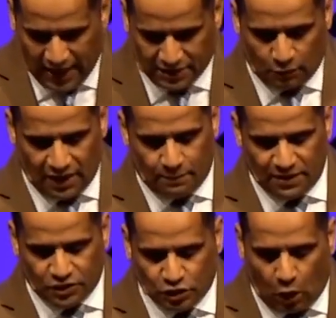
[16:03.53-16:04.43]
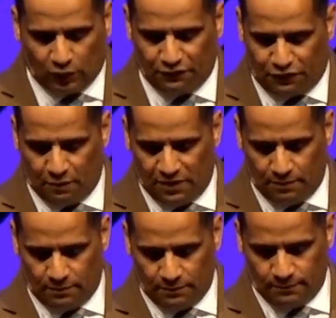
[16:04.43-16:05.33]
already been stolen from them.
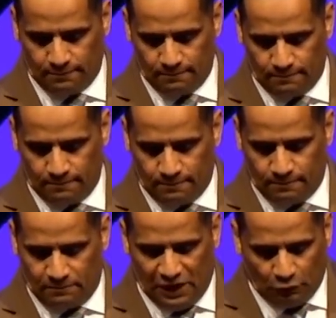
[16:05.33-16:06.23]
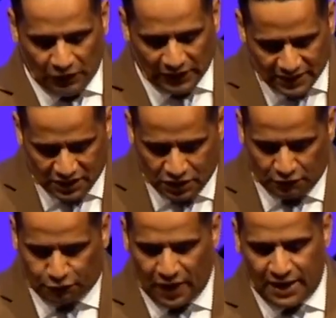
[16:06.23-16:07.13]
They only listen to
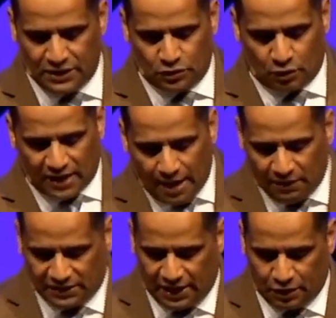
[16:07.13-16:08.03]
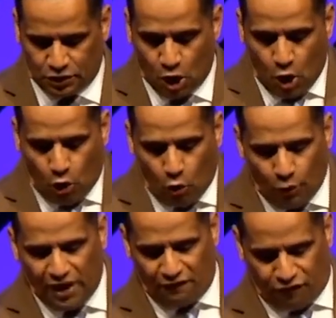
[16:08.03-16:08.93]
friends or commentators who
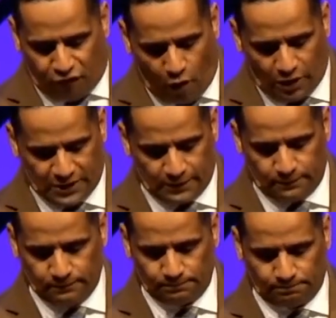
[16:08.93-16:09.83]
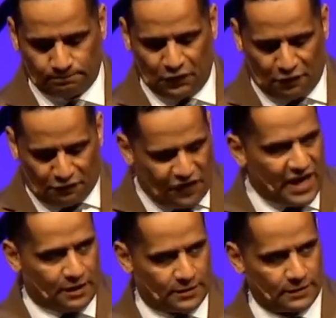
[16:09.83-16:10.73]
reinforce their fears,